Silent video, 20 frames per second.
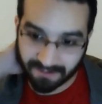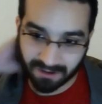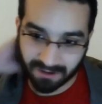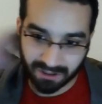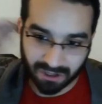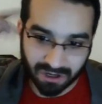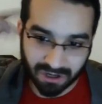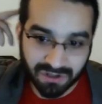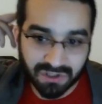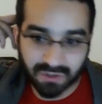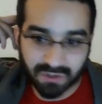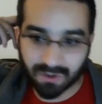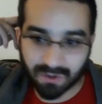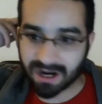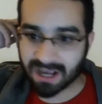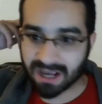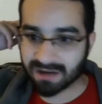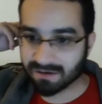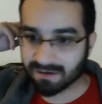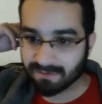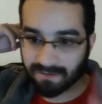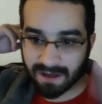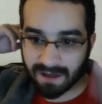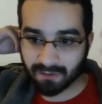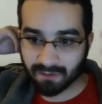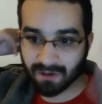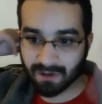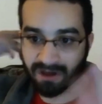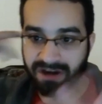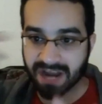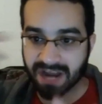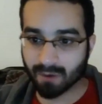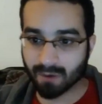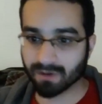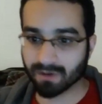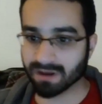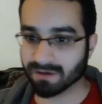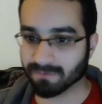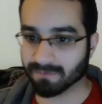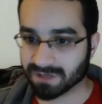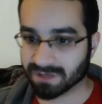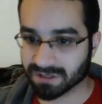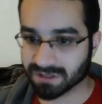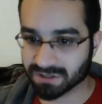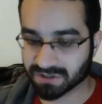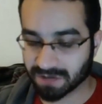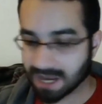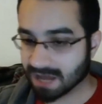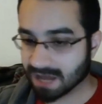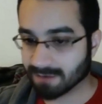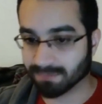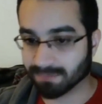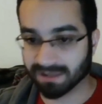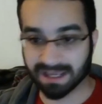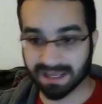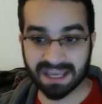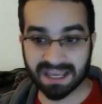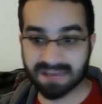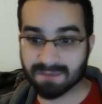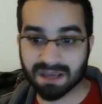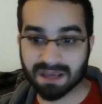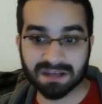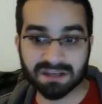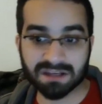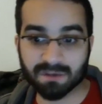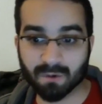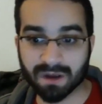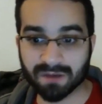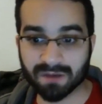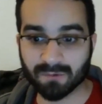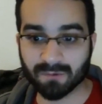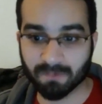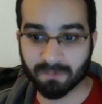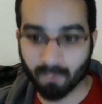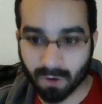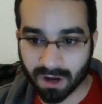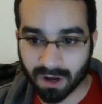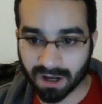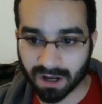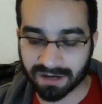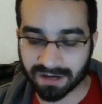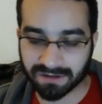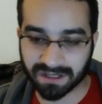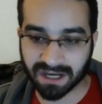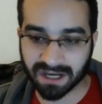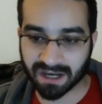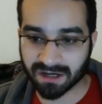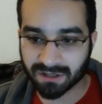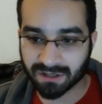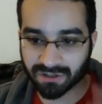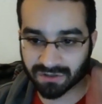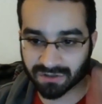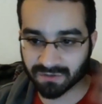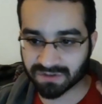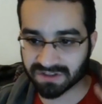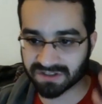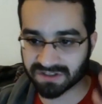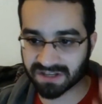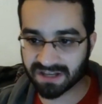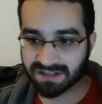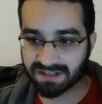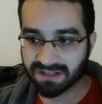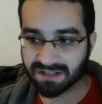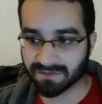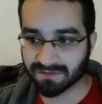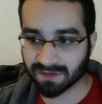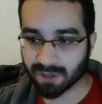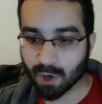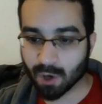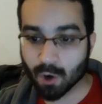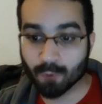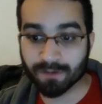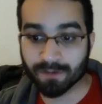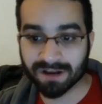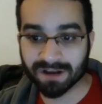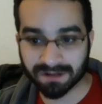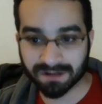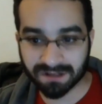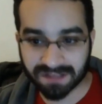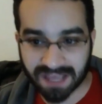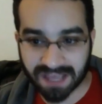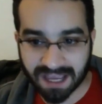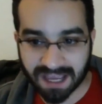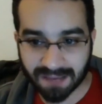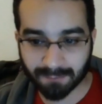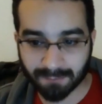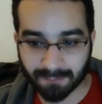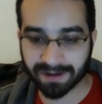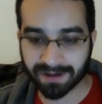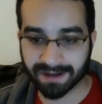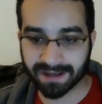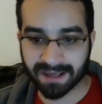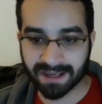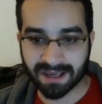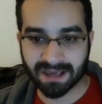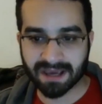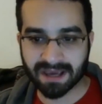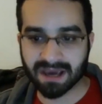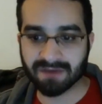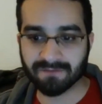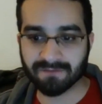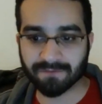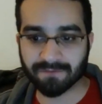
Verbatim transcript: our gun to our head and follow a narrative. We can just kind of play a game any way we want, and they kind of introduced this idea of like open-ended gameplay and